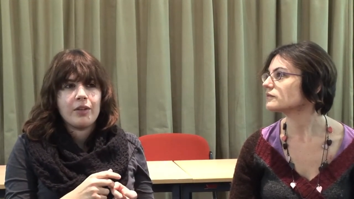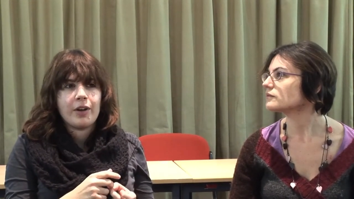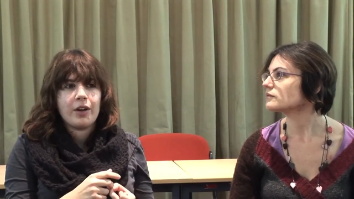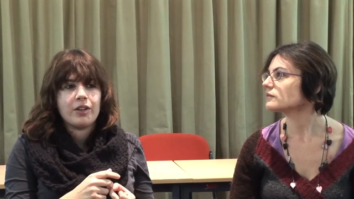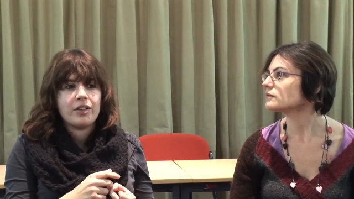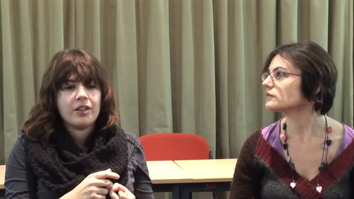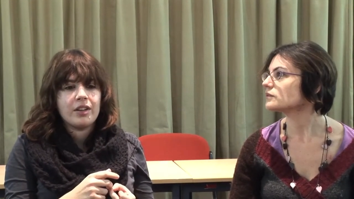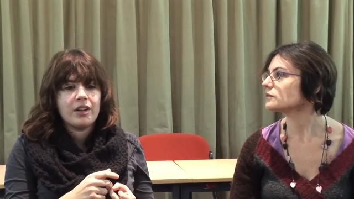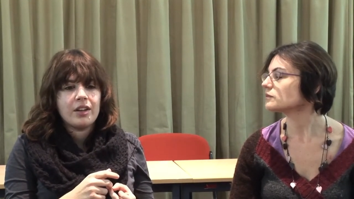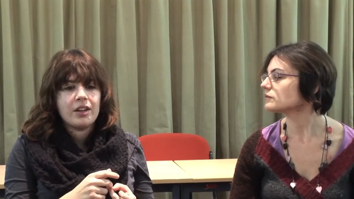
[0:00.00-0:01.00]
Speaker 1: found
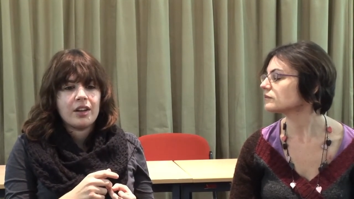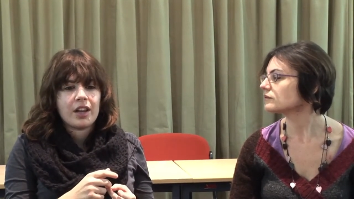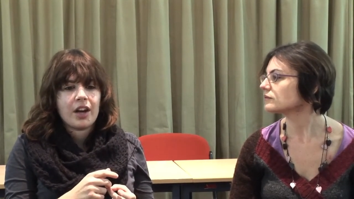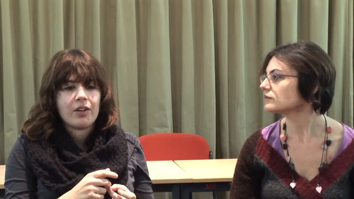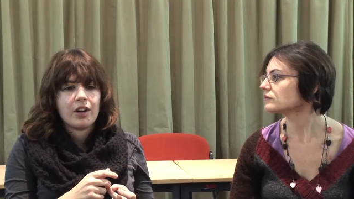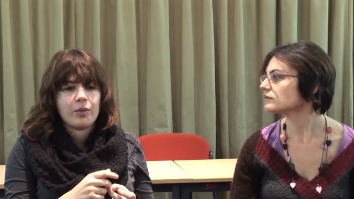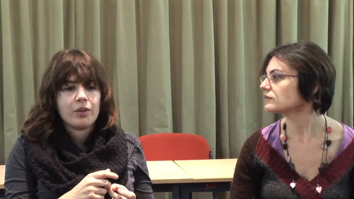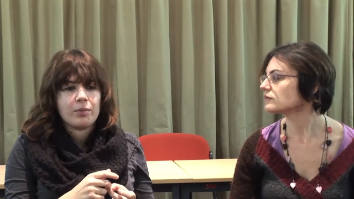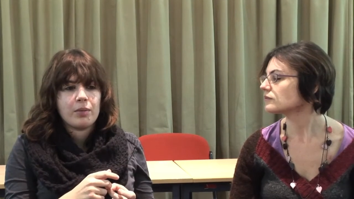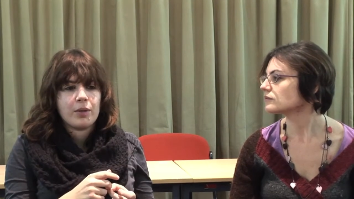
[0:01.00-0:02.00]
the clarinet
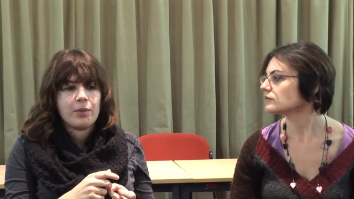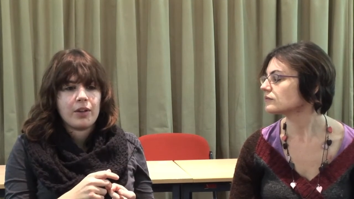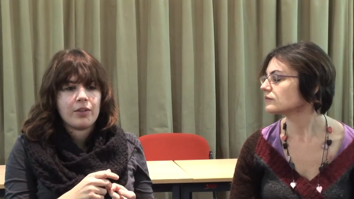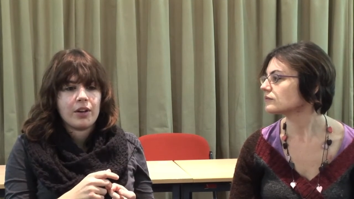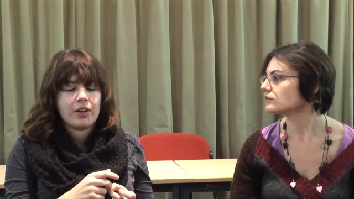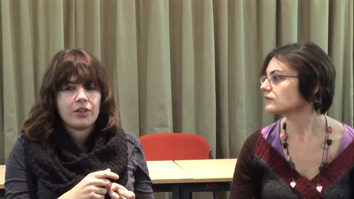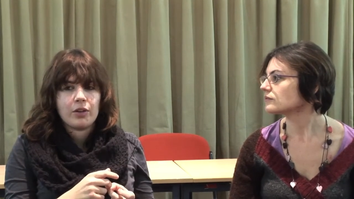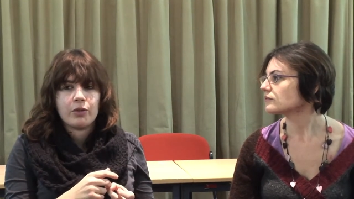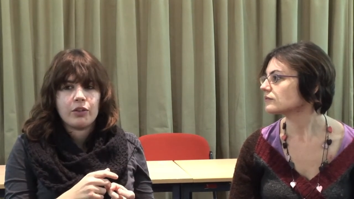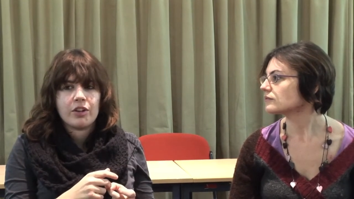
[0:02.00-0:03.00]
was a bit of a
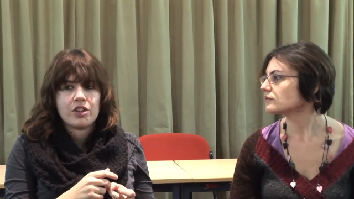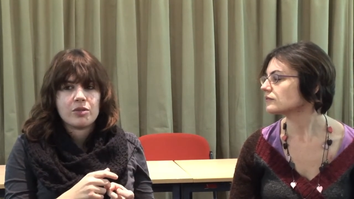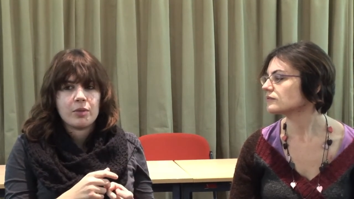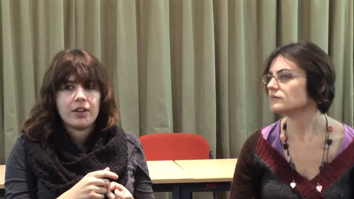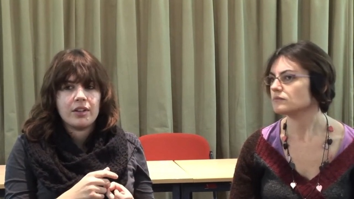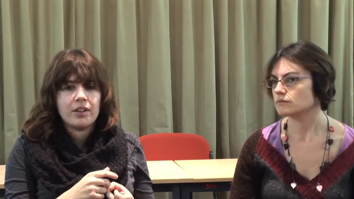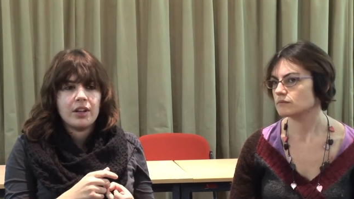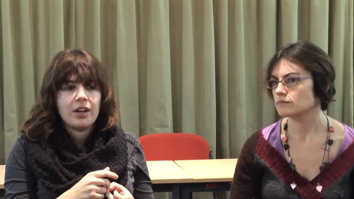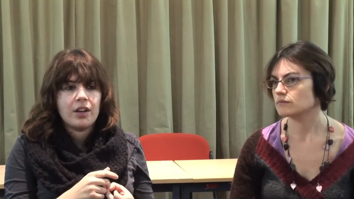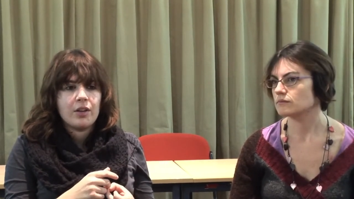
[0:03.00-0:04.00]
softer instrument,
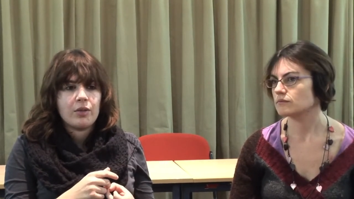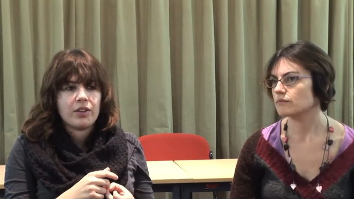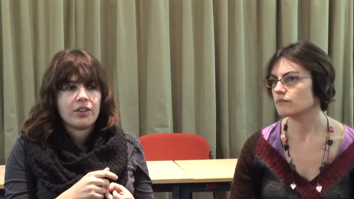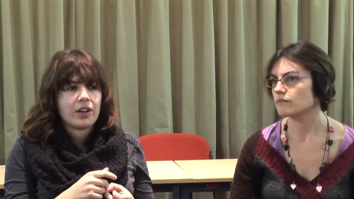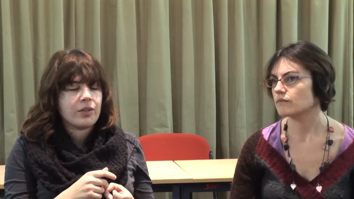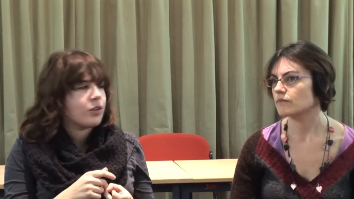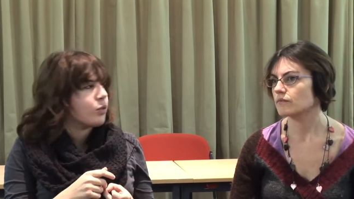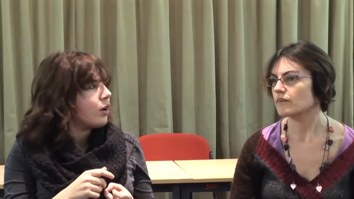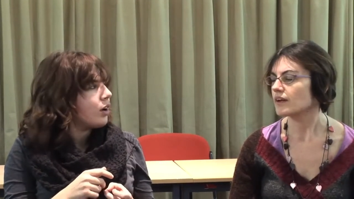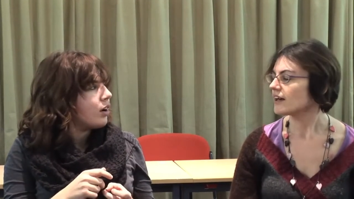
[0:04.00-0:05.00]
whereas saxophone's
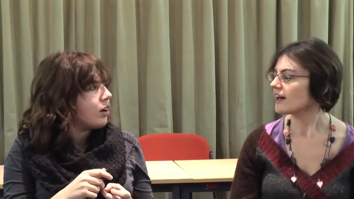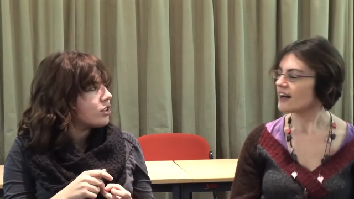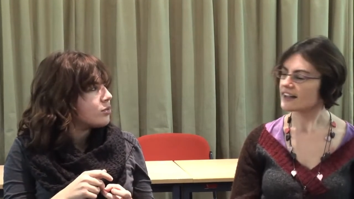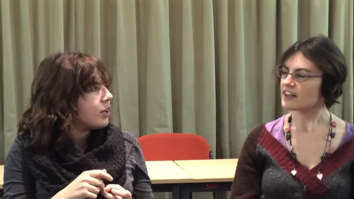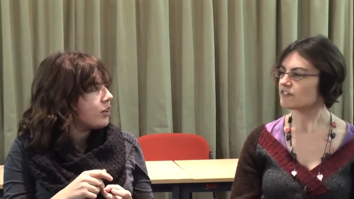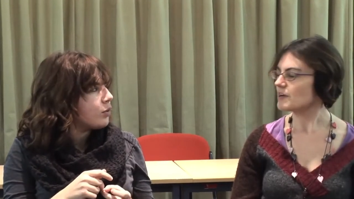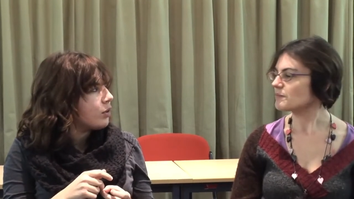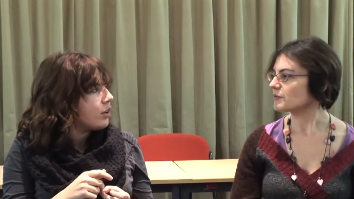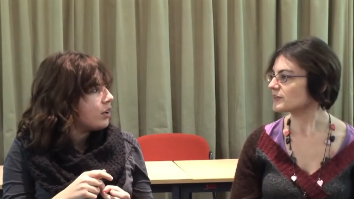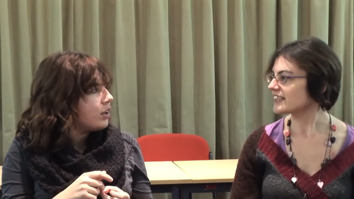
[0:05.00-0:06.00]
quite harsh. I can't I remember.
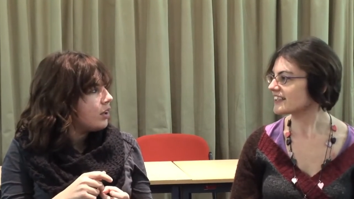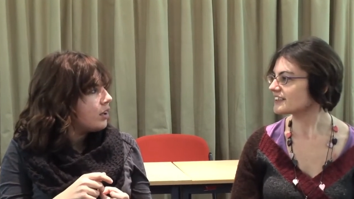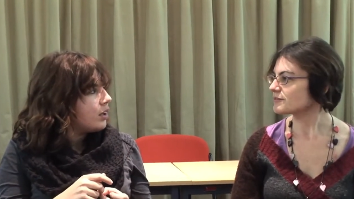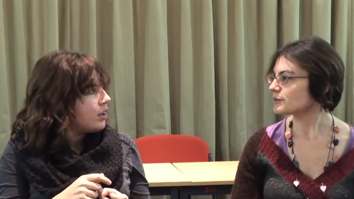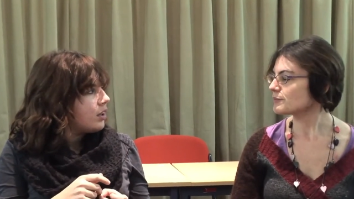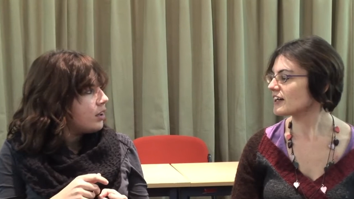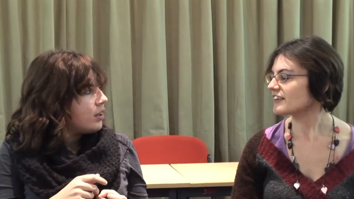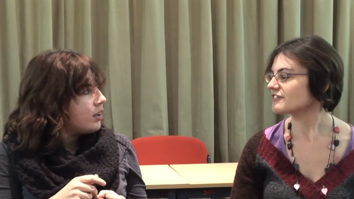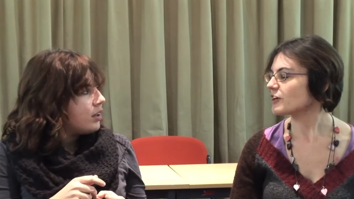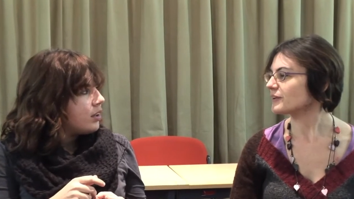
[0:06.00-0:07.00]
Know. Was
Speaker 2: that
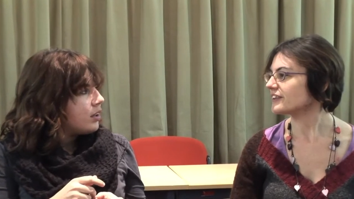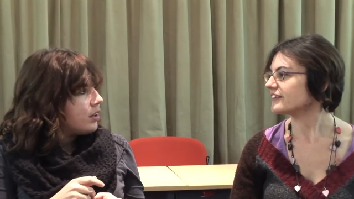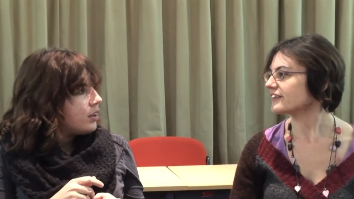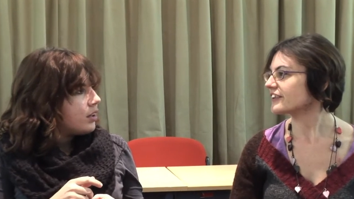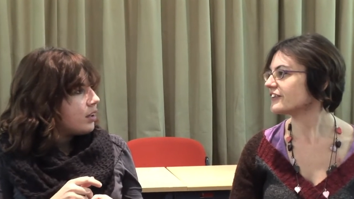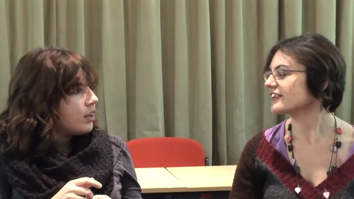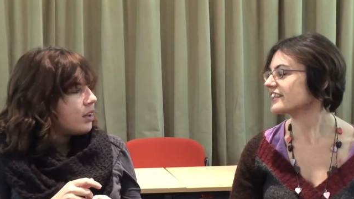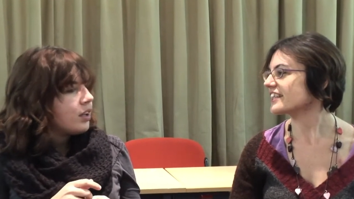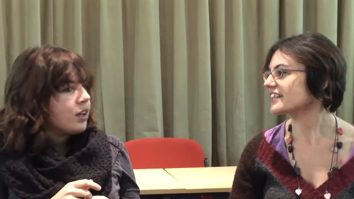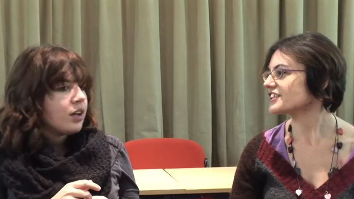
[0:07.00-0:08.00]
Bubaran Robert or the Cornish
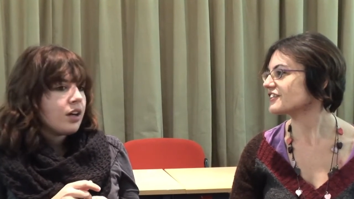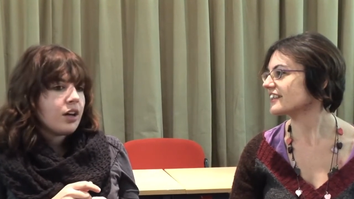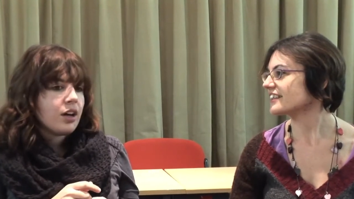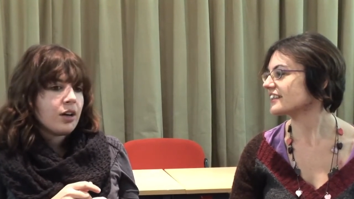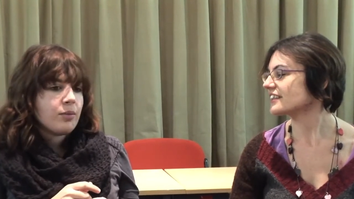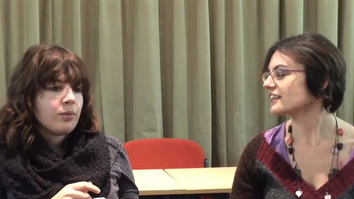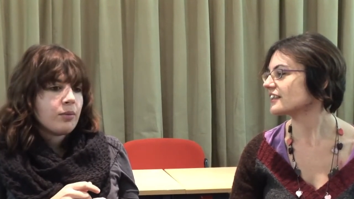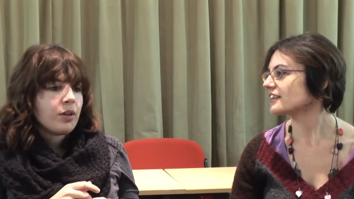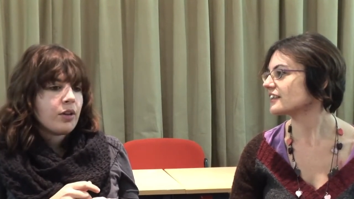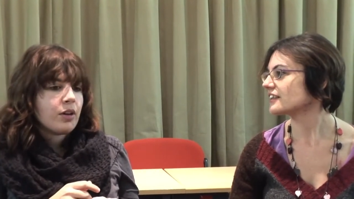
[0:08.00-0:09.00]
Lancaran?
Speaker 1: Um,
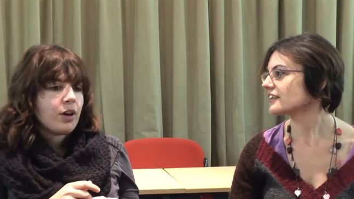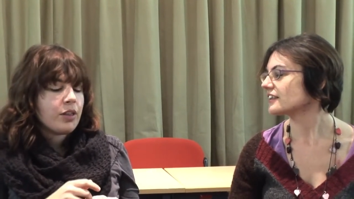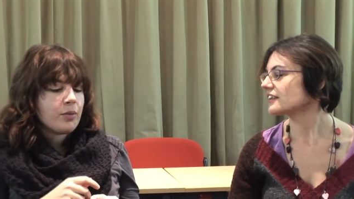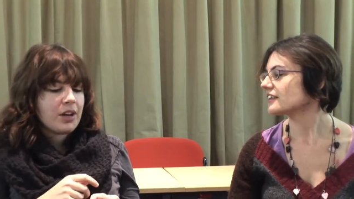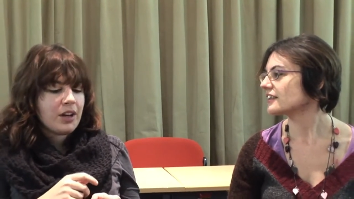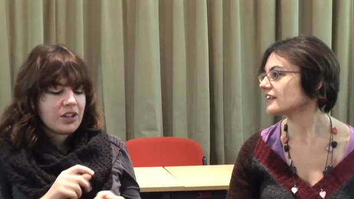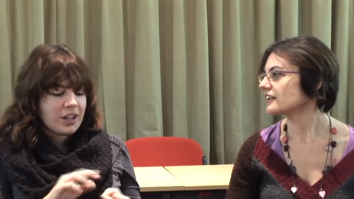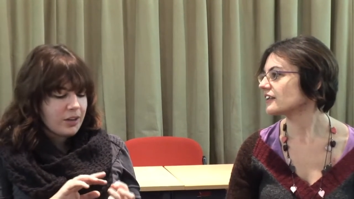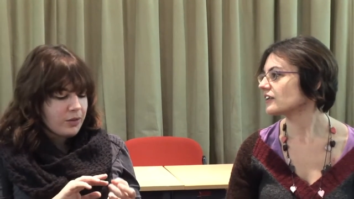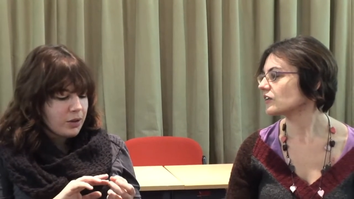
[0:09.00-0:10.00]
I think we initially
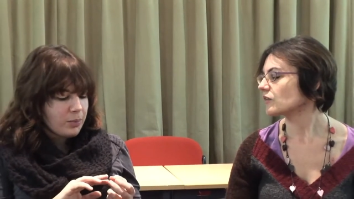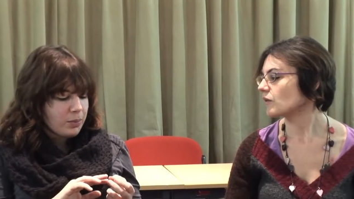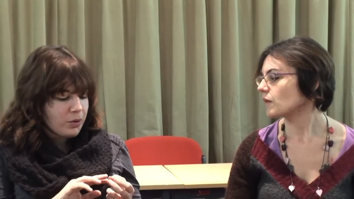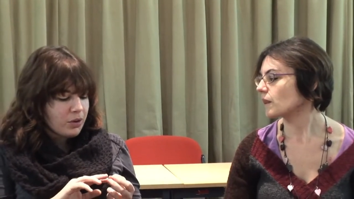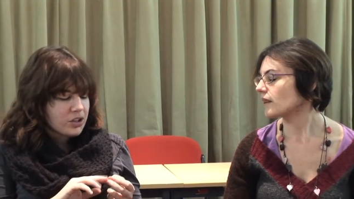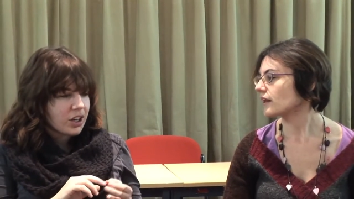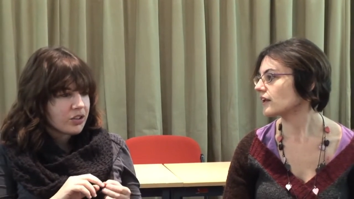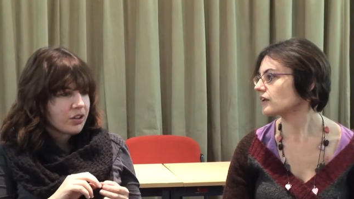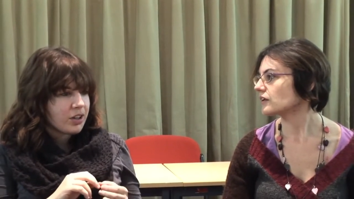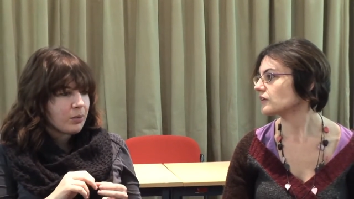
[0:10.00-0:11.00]
did it for the Cornish
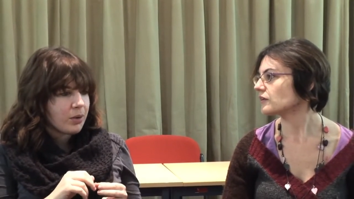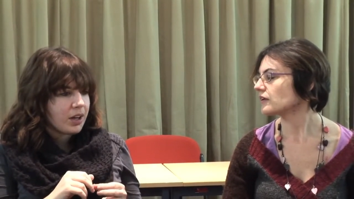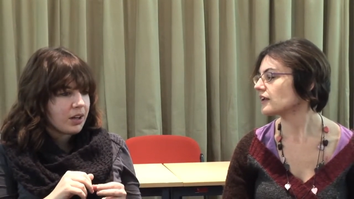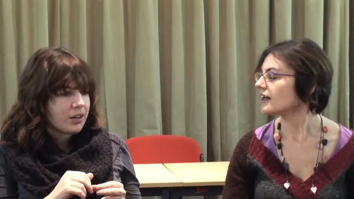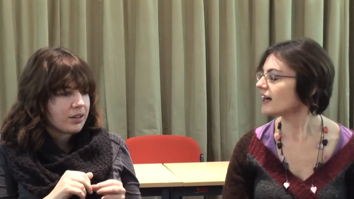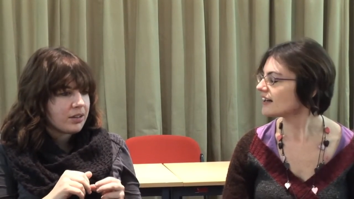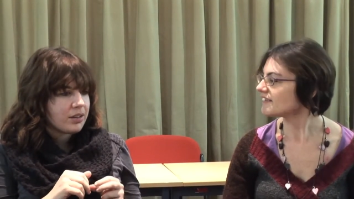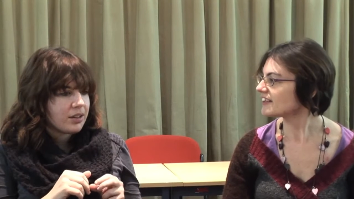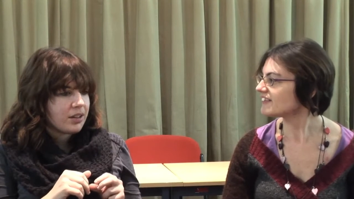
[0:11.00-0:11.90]
run, didn't we?
Speaker 2: Cause I think